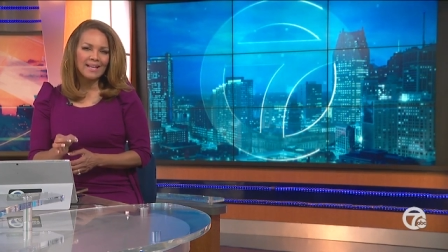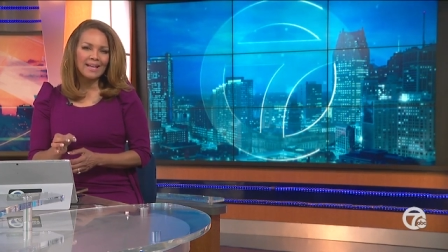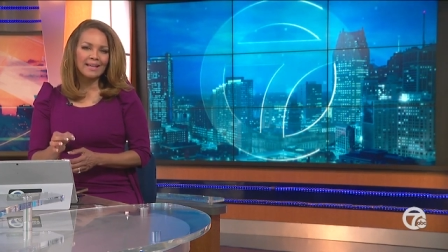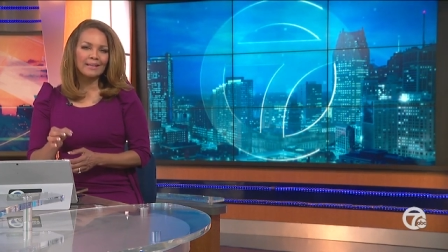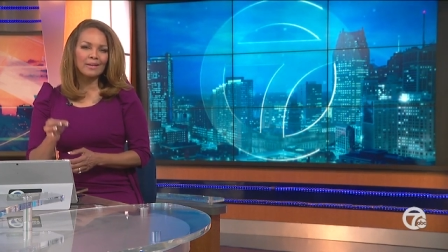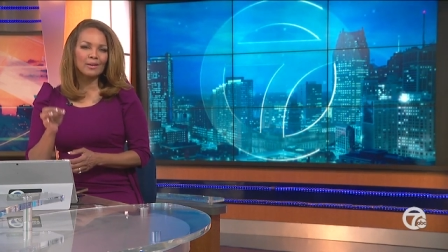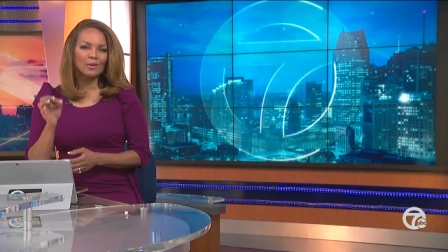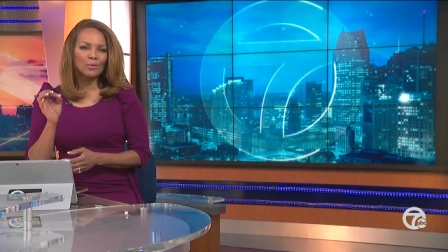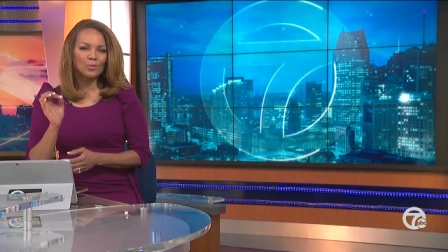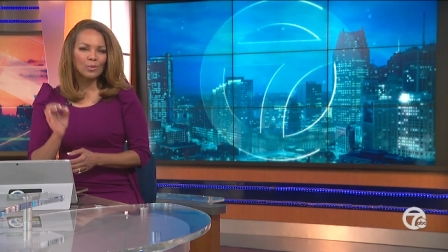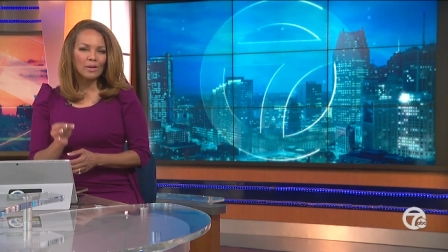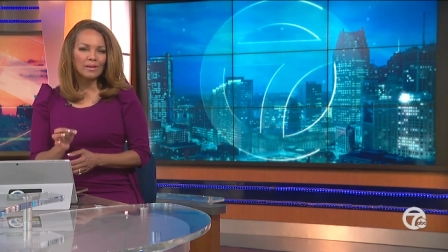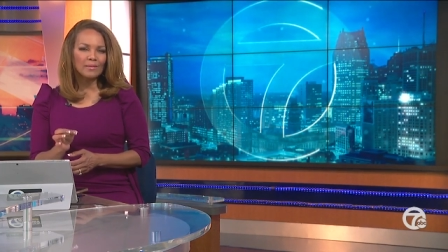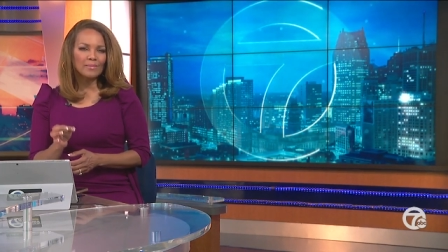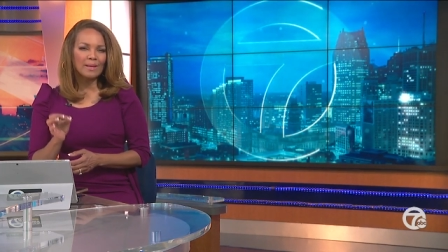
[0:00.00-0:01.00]
and learn
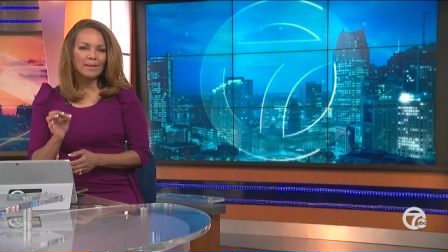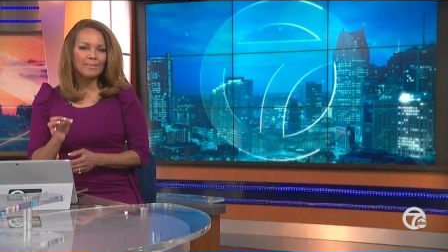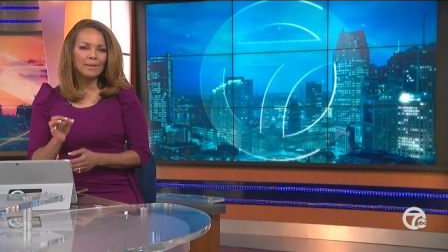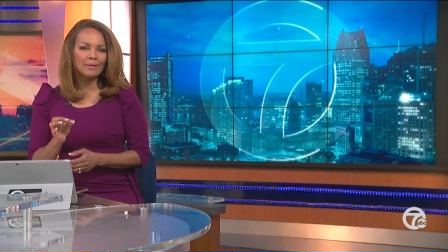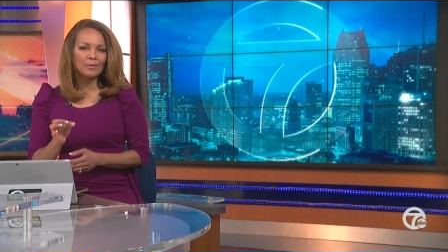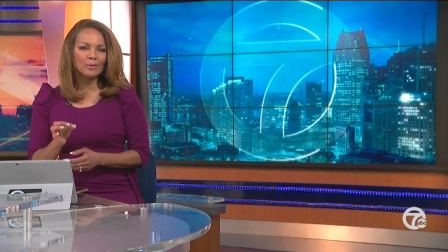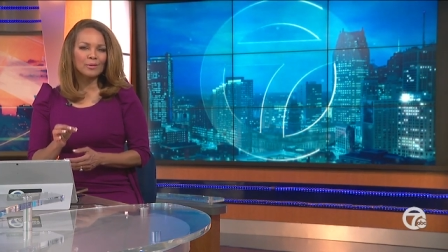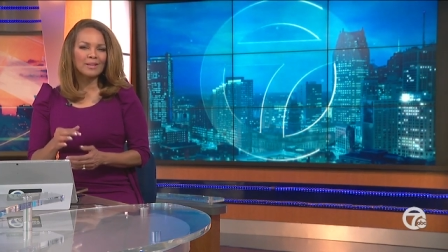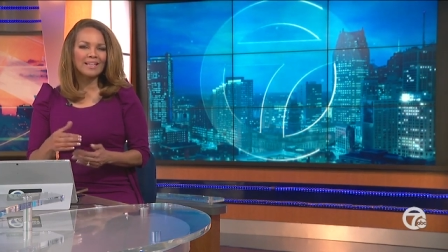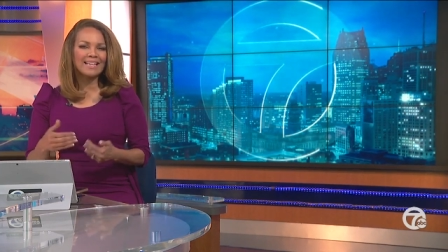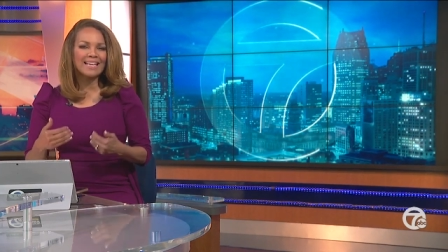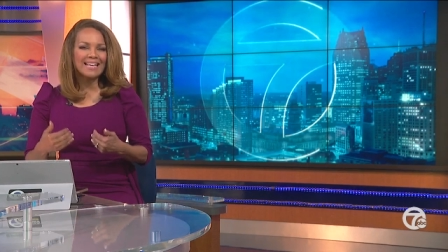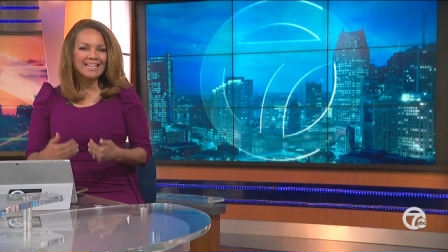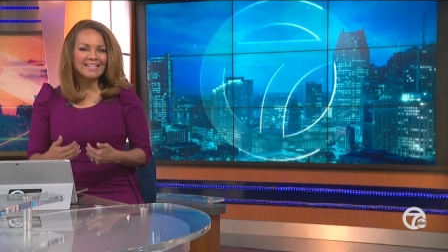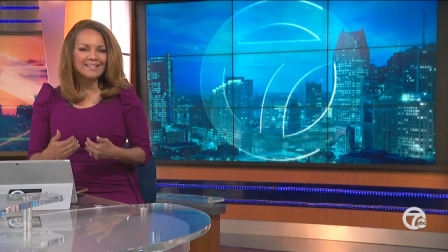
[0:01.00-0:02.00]
what may be
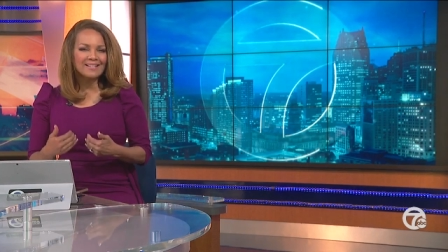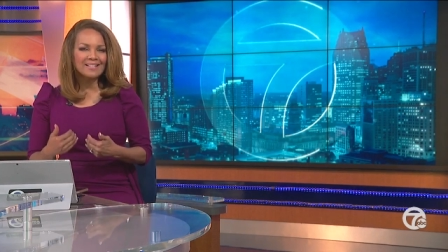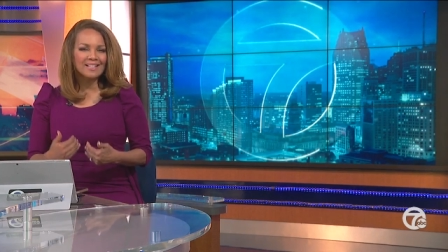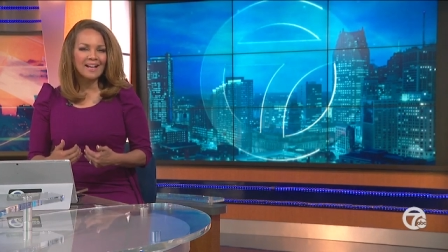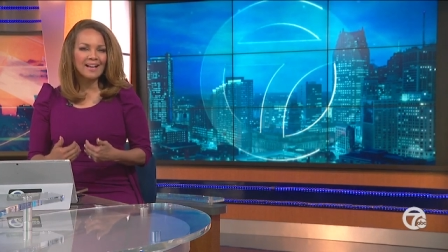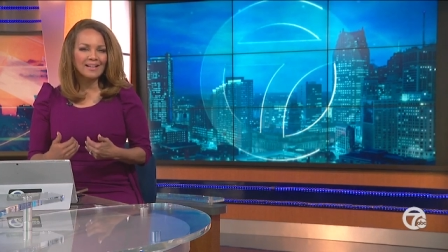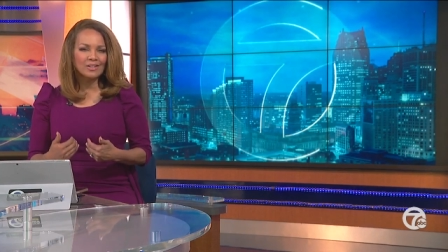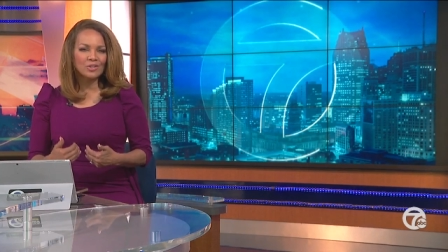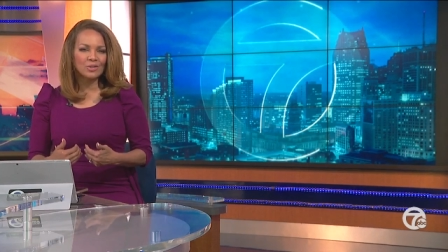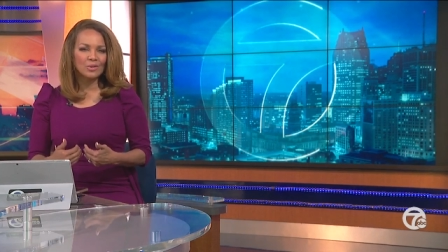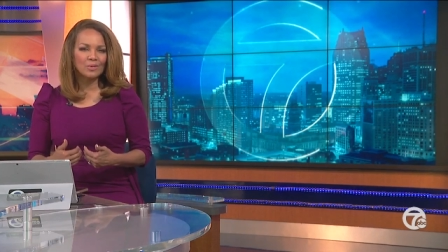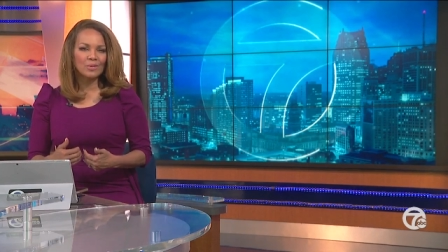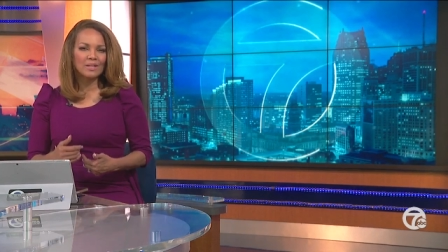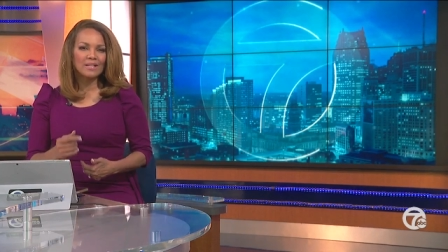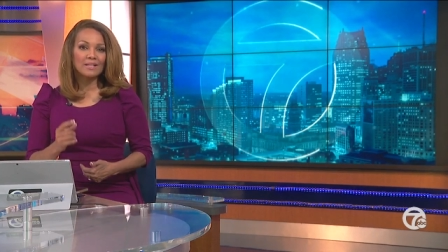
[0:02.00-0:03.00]
lurking inside
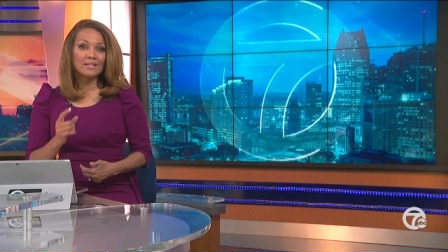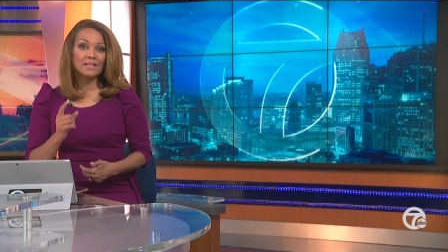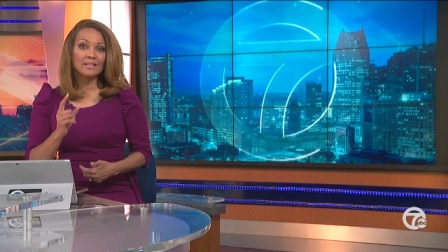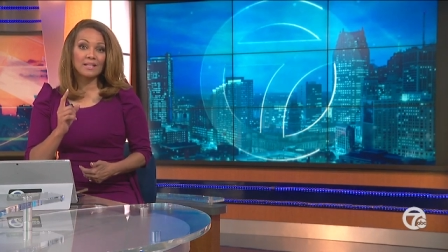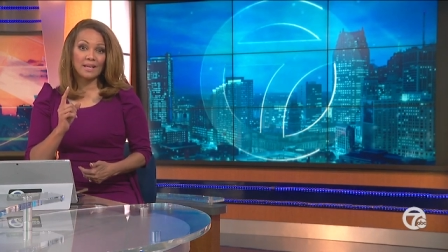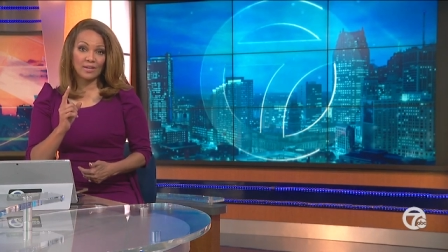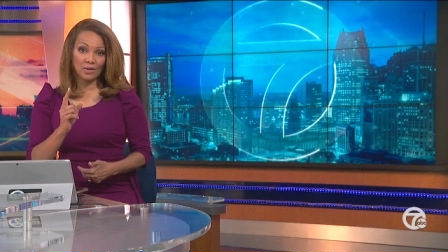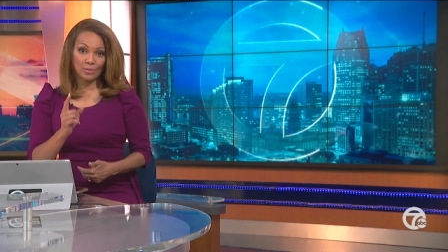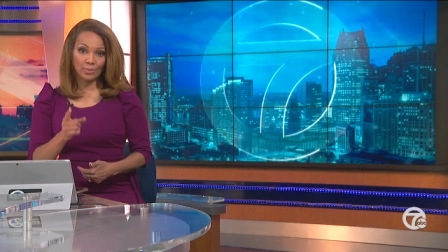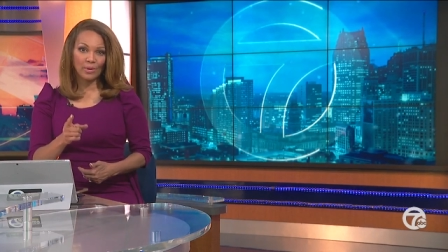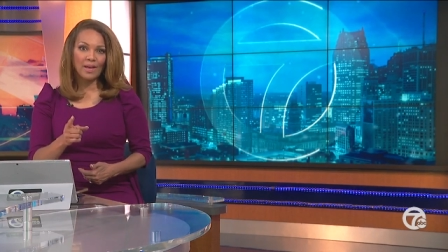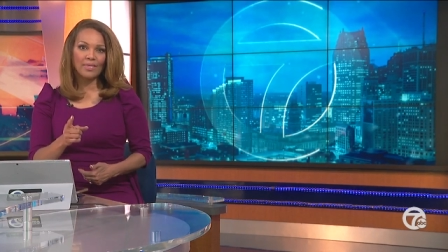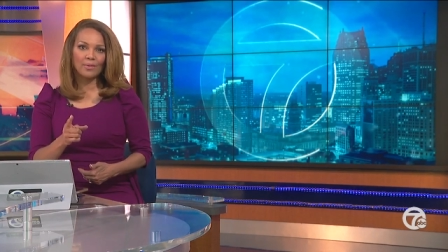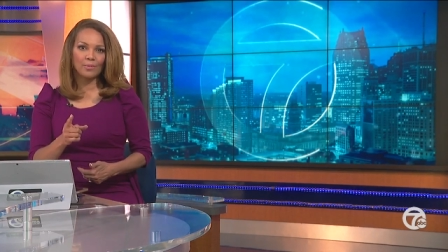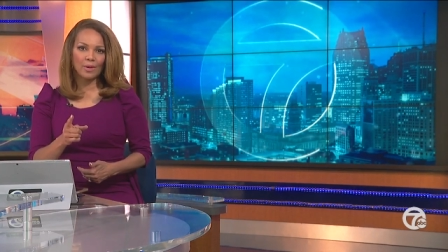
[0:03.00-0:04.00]
you to take your
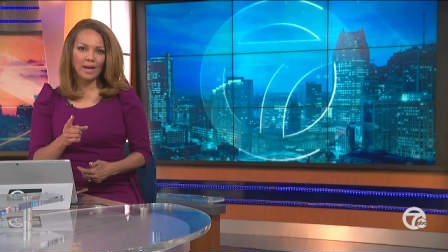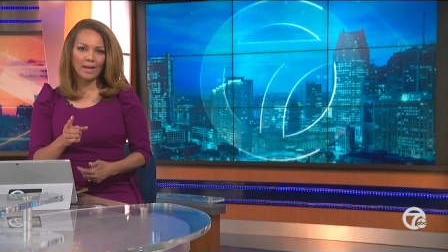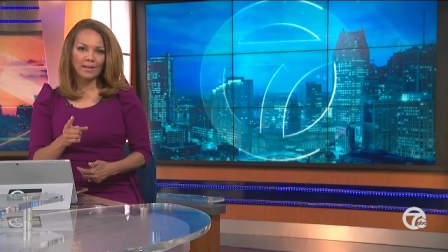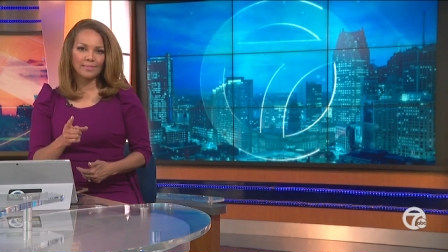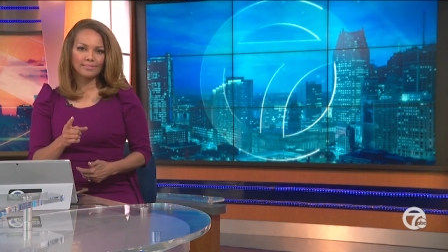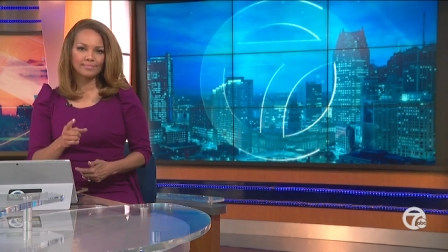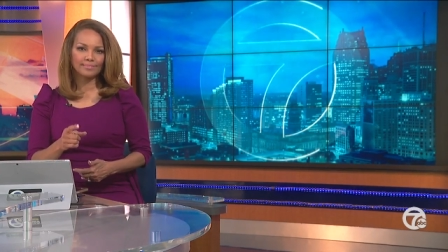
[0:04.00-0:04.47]
breath away.